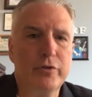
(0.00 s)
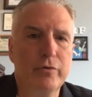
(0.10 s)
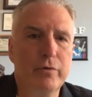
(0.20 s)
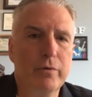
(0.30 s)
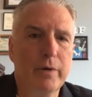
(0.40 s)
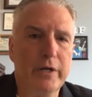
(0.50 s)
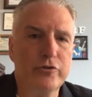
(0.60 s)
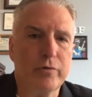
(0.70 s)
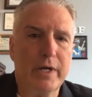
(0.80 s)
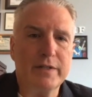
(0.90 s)
to
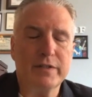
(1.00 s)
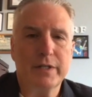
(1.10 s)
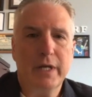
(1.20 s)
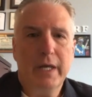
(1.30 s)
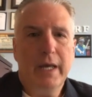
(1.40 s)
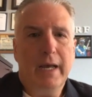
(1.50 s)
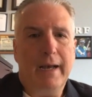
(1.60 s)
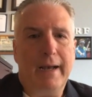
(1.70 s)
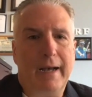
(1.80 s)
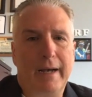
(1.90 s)
address
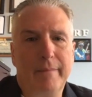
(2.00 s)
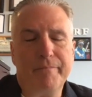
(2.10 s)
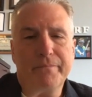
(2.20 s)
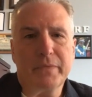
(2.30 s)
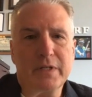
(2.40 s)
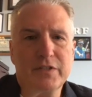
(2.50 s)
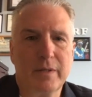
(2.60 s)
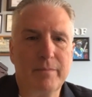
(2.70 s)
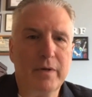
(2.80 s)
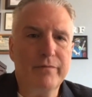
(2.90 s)

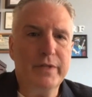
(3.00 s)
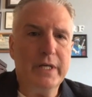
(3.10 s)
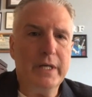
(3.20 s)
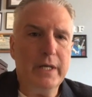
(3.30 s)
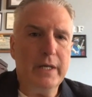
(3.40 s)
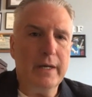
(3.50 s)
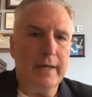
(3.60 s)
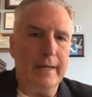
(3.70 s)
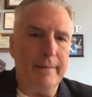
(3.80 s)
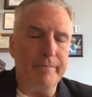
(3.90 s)
some of the
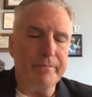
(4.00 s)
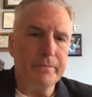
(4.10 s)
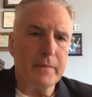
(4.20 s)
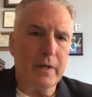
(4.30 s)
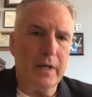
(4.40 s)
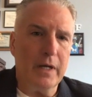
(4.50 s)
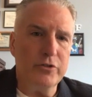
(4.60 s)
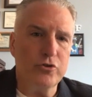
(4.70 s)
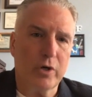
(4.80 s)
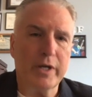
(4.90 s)

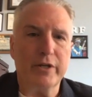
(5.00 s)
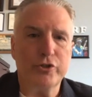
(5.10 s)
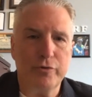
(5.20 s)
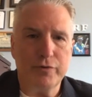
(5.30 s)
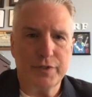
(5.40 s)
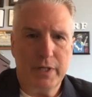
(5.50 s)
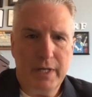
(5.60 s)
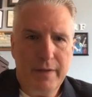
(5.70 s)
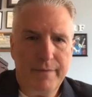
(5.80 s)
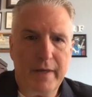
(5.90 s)
drug issues
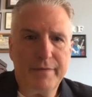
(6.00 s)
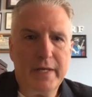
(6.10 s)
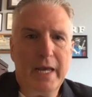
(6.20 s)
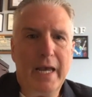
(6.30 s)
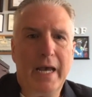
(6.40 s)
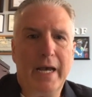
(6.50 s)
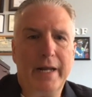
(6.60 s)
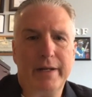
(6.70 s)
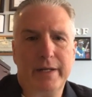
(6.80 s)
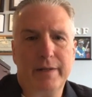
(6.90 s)
that they
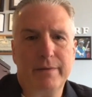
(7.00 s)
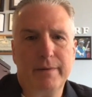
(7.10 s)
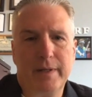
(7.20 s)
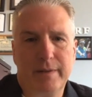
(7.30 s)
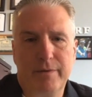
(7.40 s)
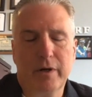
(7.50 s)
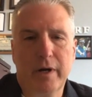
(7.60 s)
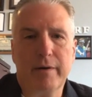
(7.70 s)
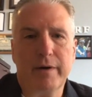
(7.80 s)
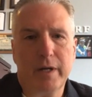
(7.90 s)
had in
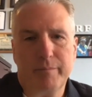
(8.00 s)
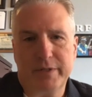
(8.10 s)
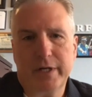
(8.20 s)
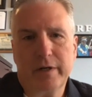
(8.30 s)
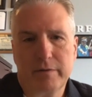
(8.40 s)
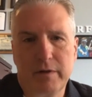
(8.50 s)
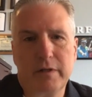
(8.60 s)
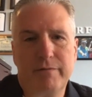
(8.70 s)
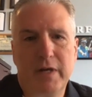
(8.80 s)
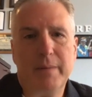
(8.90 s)
their area,
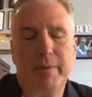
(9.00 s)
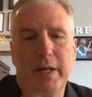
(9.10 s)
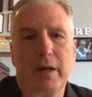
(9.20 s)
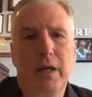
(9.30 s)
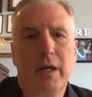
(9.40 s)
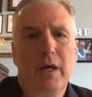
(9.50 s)
particularly vaping.